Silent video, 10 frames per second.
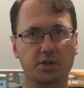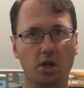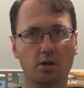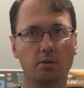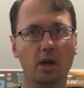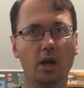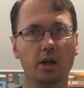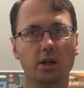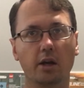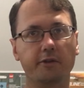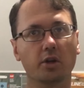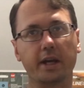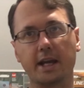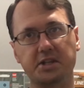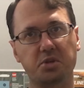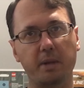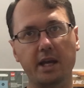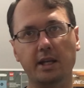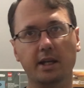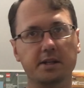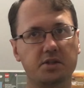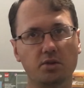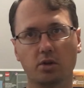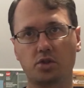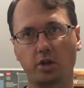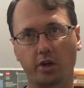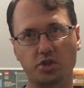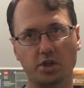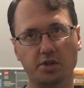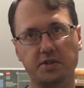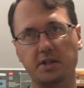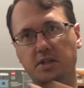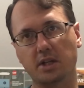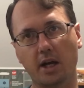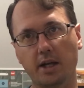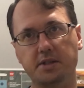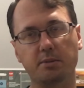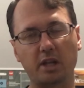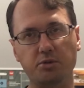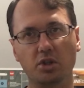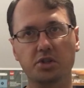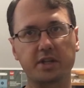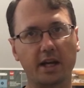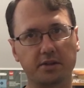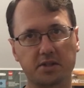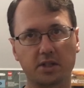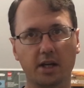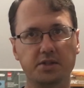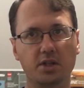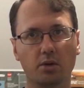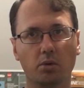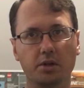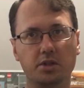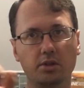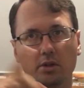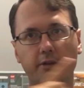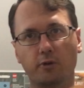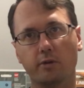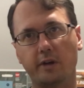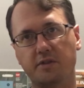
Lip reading: So if you're like estimating, it's new construction, you see studs, sometimes you can just count the studs, 1, 2, 3, 4,